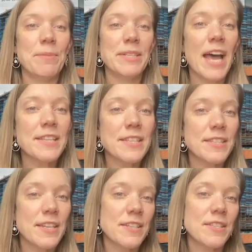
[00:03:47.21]

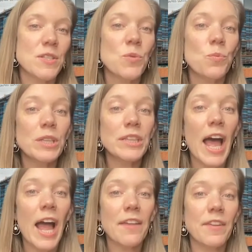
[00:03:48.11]
metastasis would
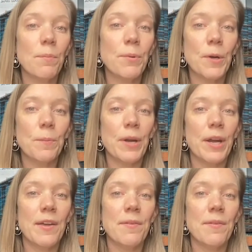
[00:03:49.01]
lack the appropriate